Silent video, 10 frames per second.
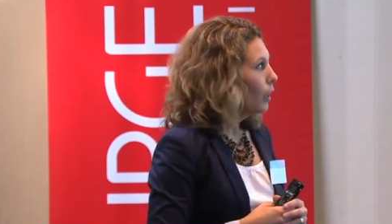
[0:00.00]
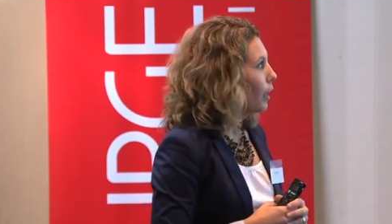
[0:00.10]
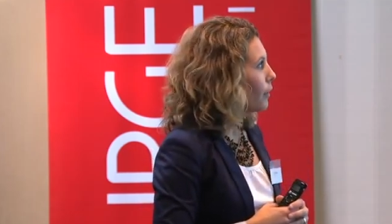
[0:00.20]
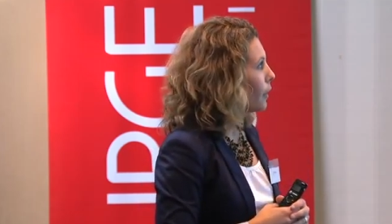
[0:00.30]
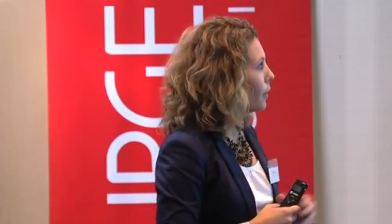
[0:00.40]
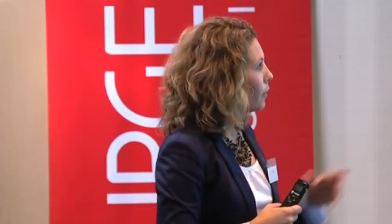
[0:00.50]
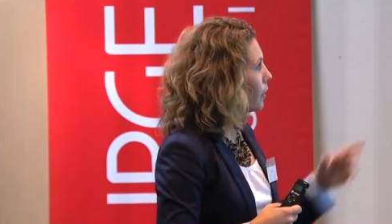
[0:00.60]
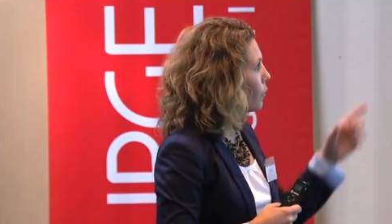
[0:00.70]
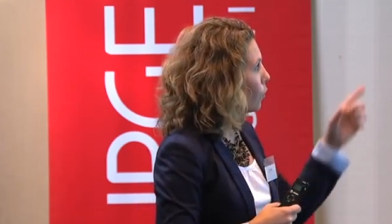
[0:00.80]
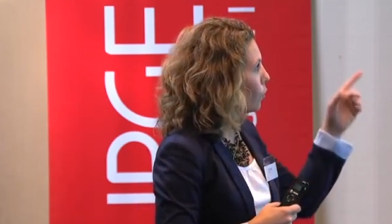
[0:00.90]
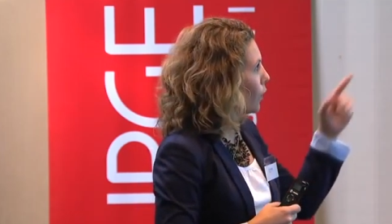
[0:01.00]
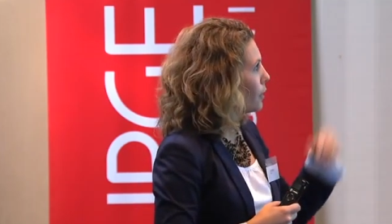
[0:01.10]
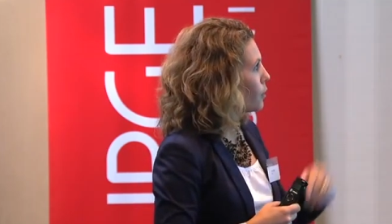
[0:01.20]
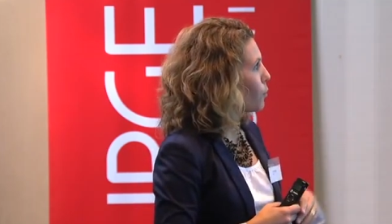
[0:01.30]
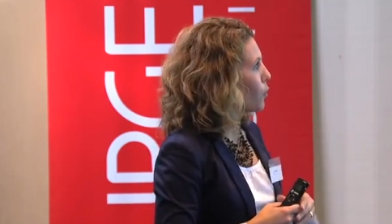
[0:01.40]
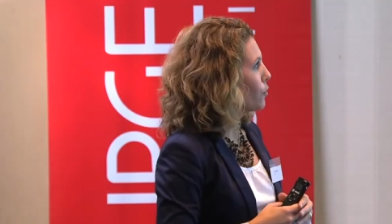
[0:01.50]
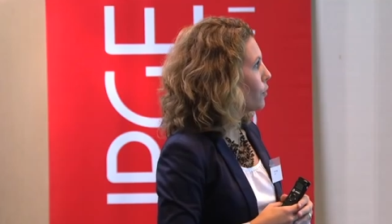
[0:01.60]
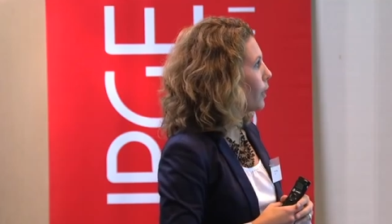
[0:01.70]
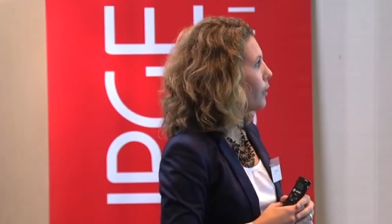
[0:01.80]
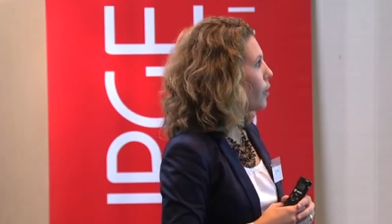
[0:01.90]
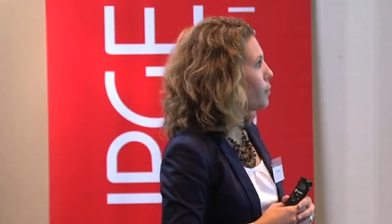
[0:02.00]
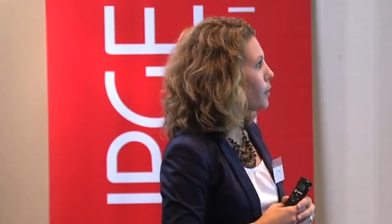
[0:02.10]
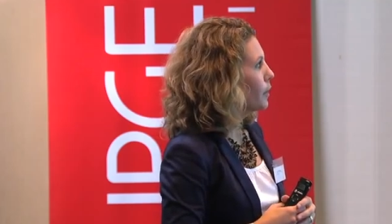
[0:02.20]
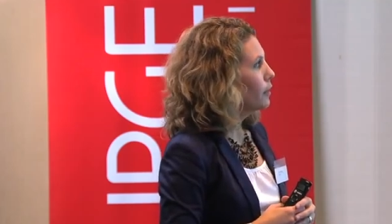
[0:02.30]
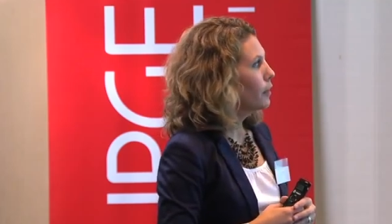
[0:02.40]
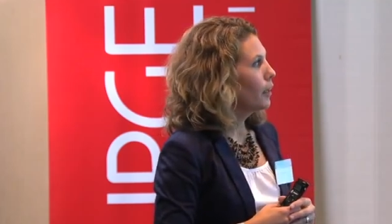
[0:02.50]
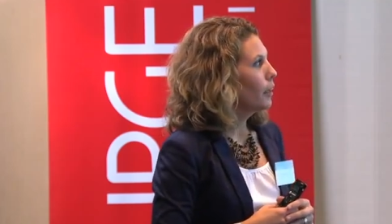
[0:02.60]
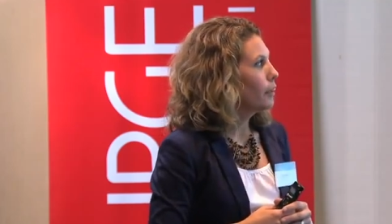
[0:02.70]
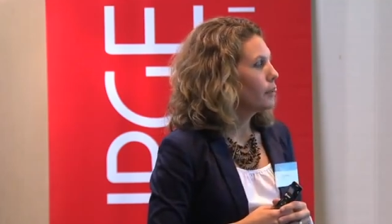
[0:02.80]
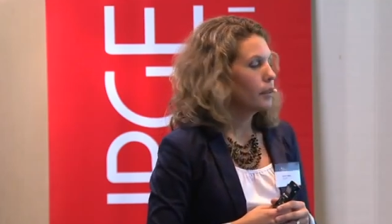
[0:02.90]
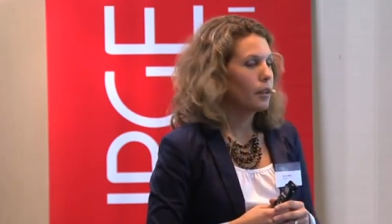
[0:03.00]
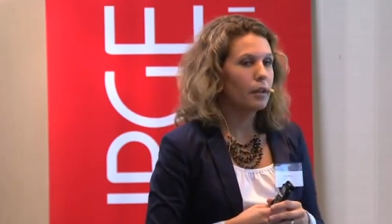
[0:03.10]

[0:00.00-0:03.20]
And then the Volvo IT personnel comes in and